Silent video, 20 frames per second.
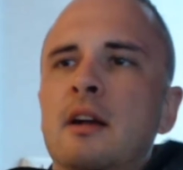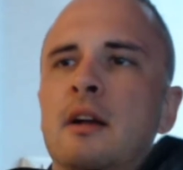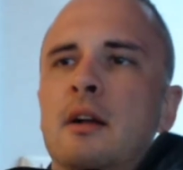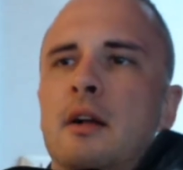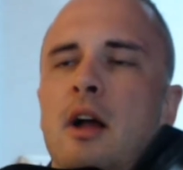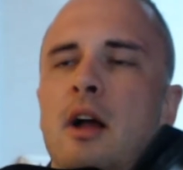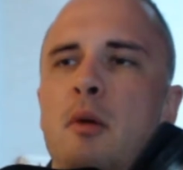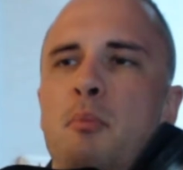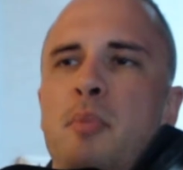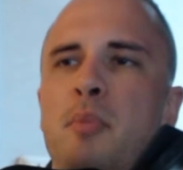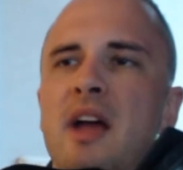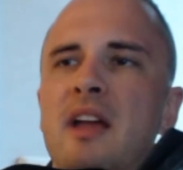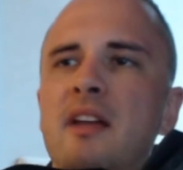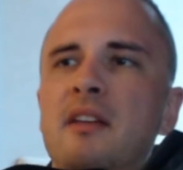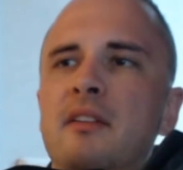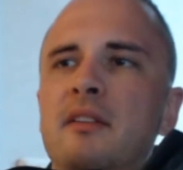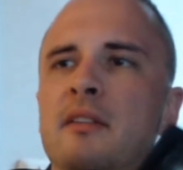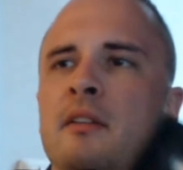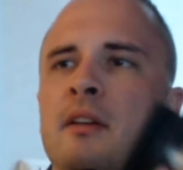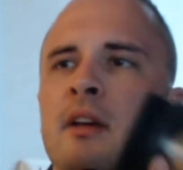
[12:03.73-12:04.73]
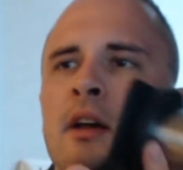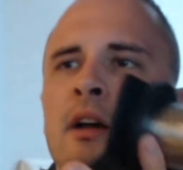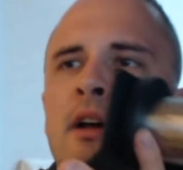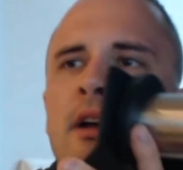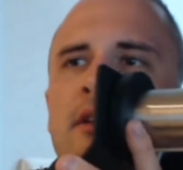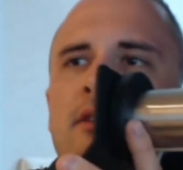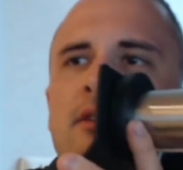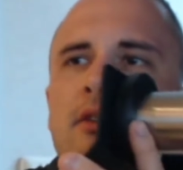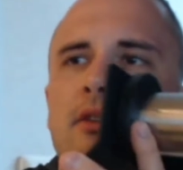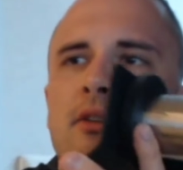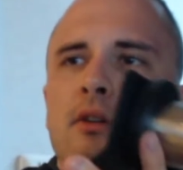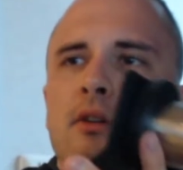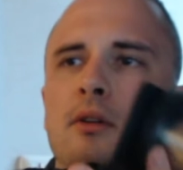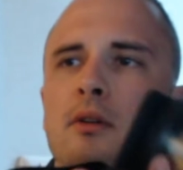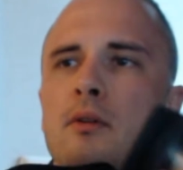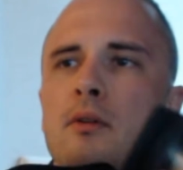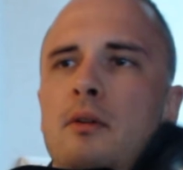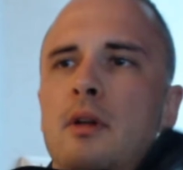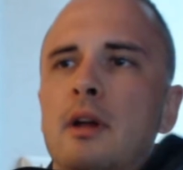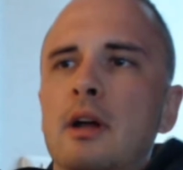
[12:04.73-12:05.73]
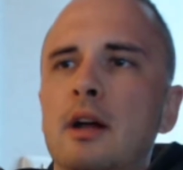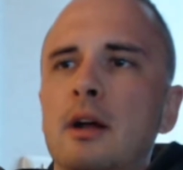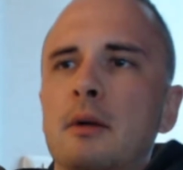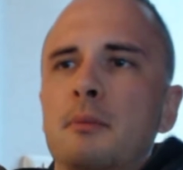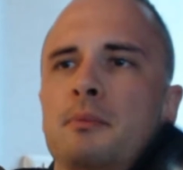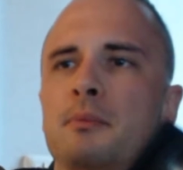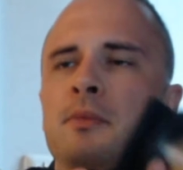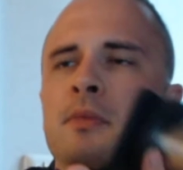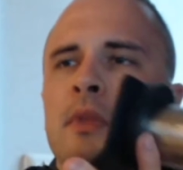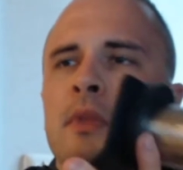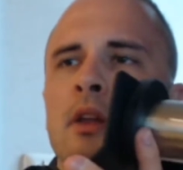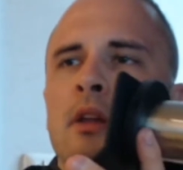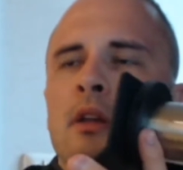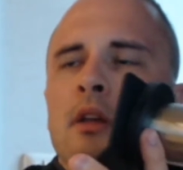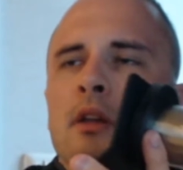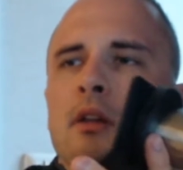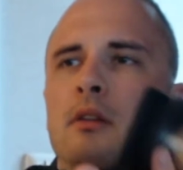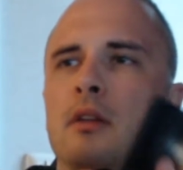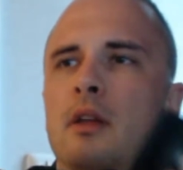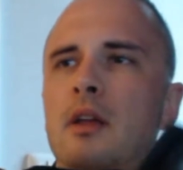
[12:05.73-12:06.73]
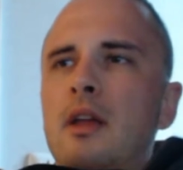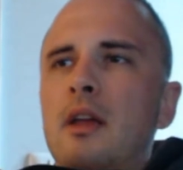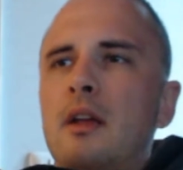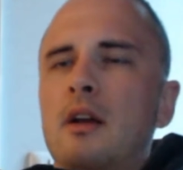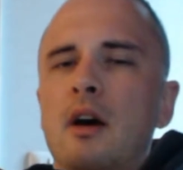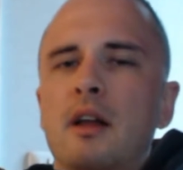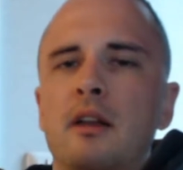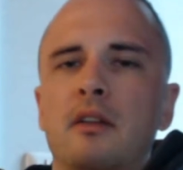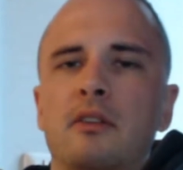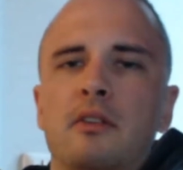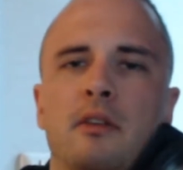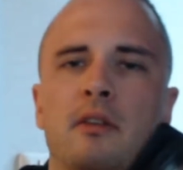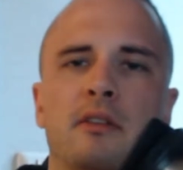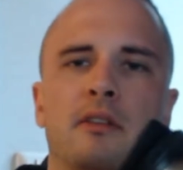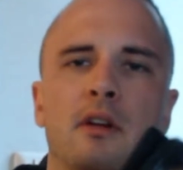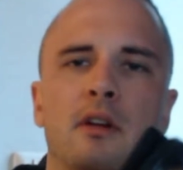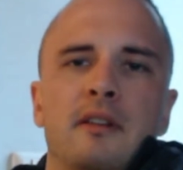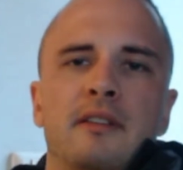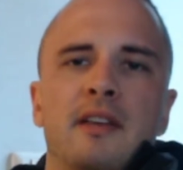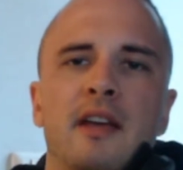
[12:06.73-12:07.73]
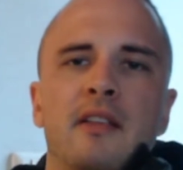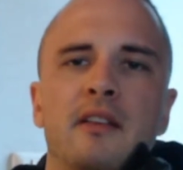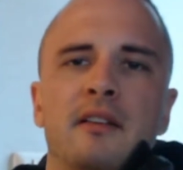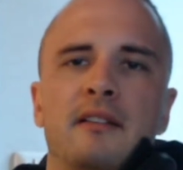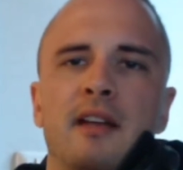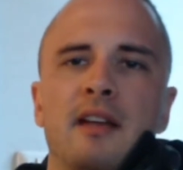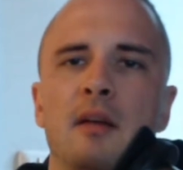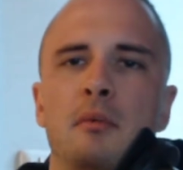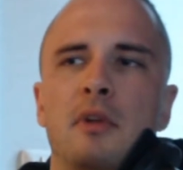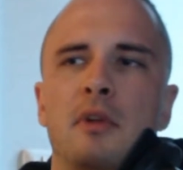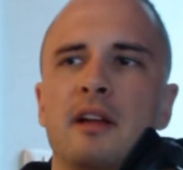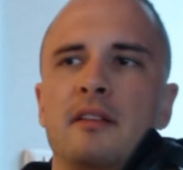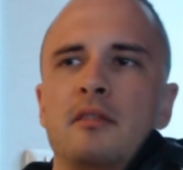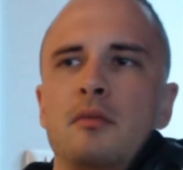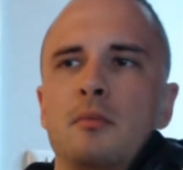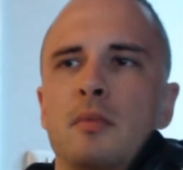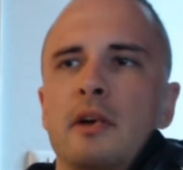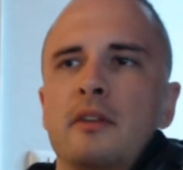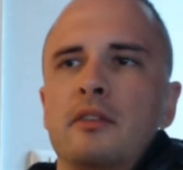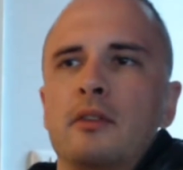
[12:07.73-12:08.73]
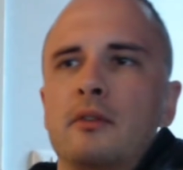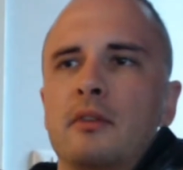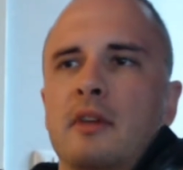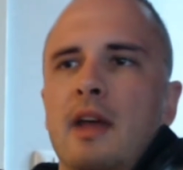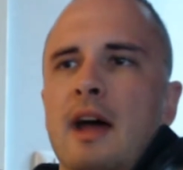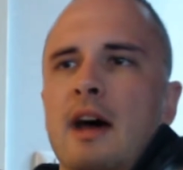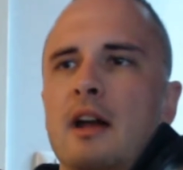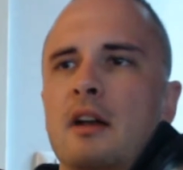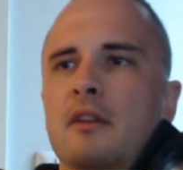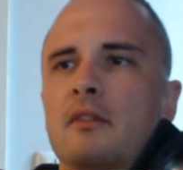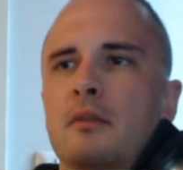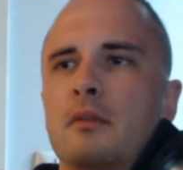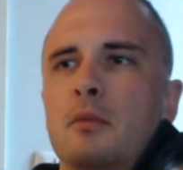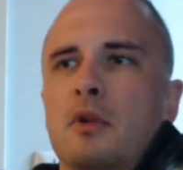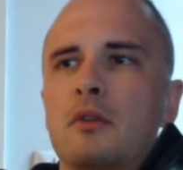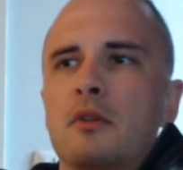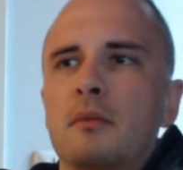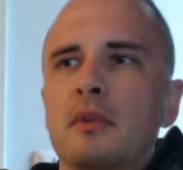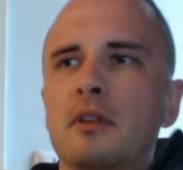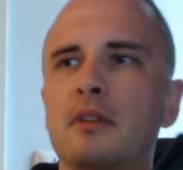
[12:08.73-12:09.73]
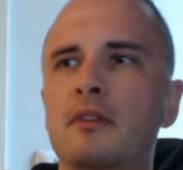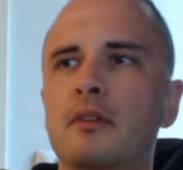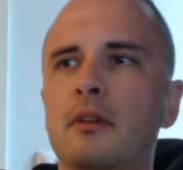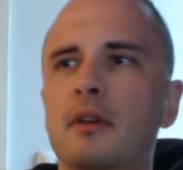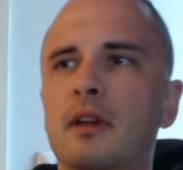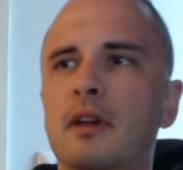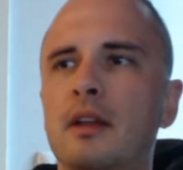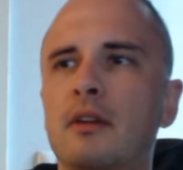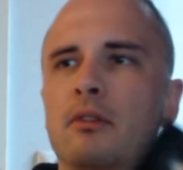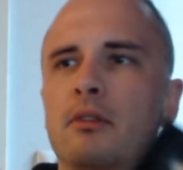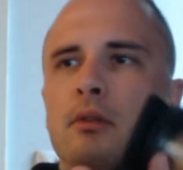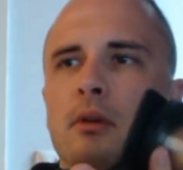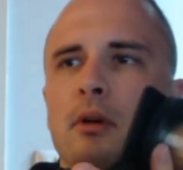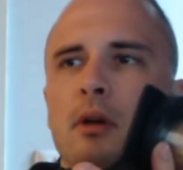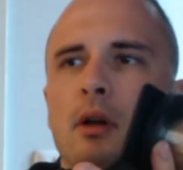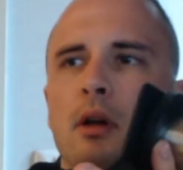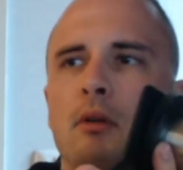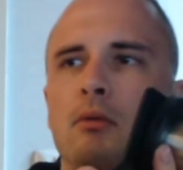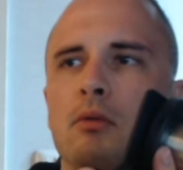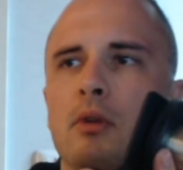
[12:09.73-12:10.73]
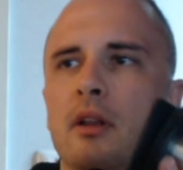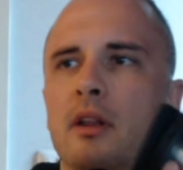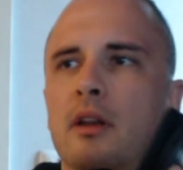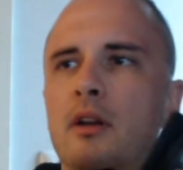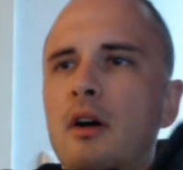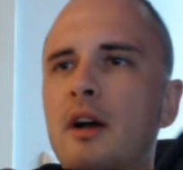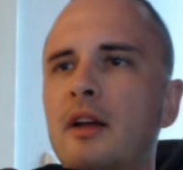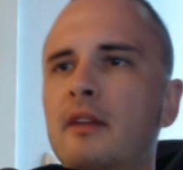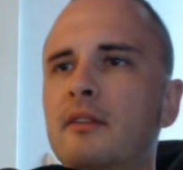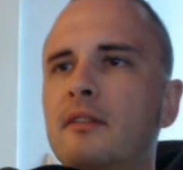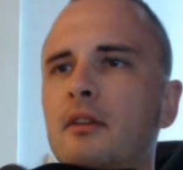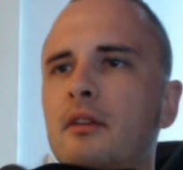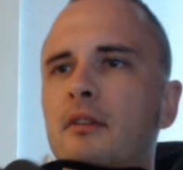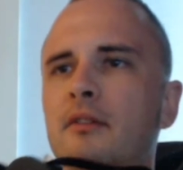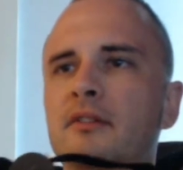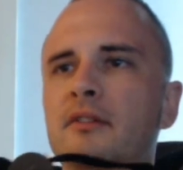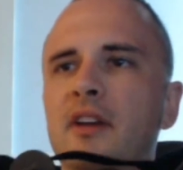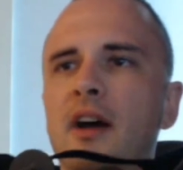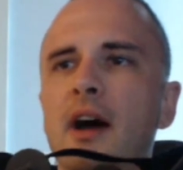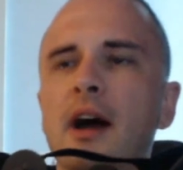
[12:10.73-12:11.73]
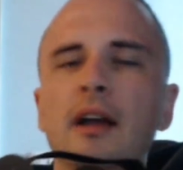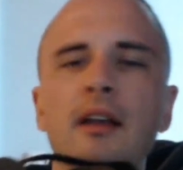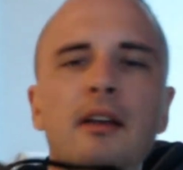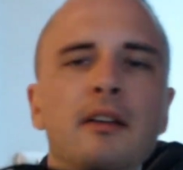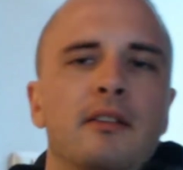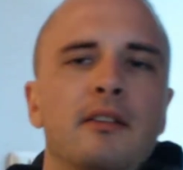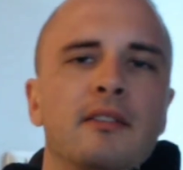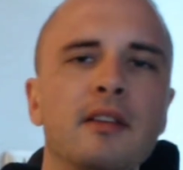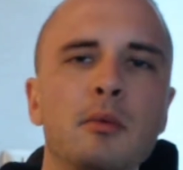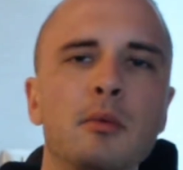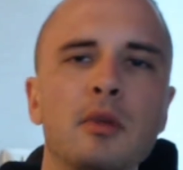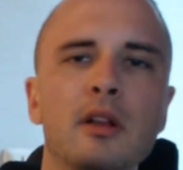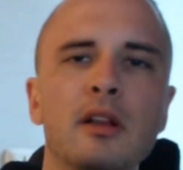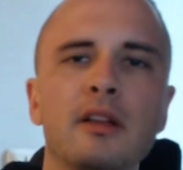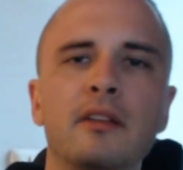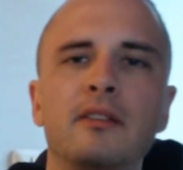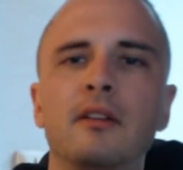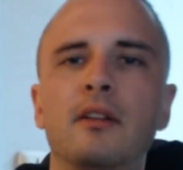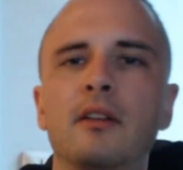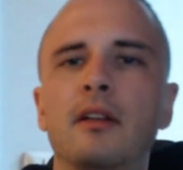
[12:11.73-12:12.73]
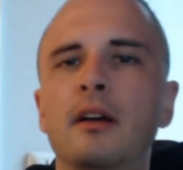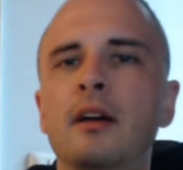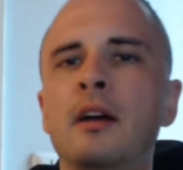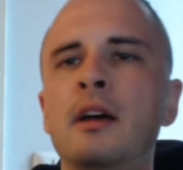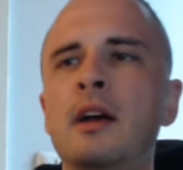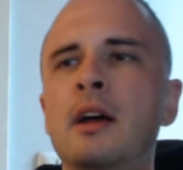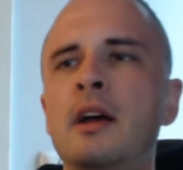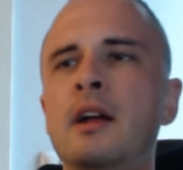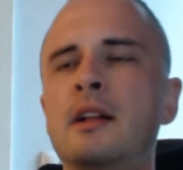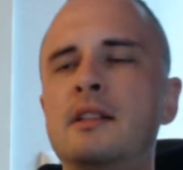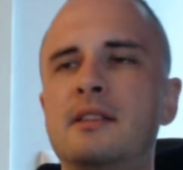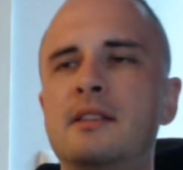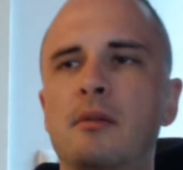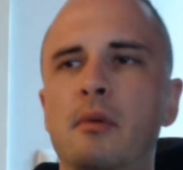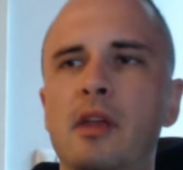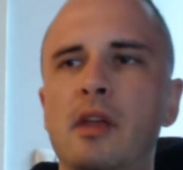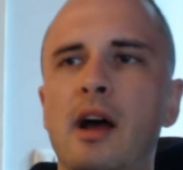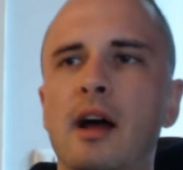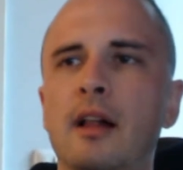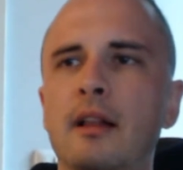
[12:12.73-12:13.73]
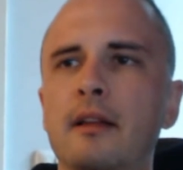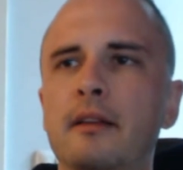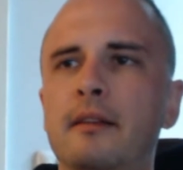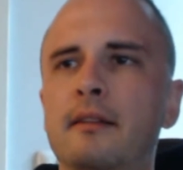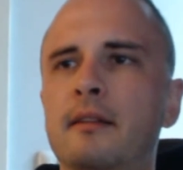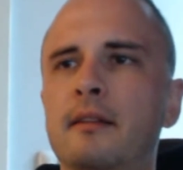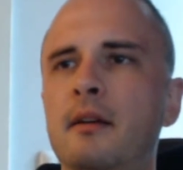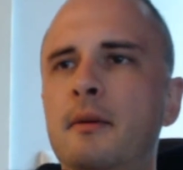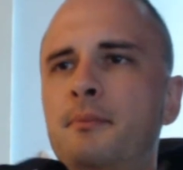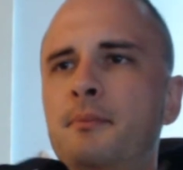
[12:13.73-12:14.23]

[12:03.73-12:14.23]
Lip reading: a base to do. It's going to take the stabilizer muscles out of the movement, so it gives you a really nice sort of targeted stimulus to the tibialis.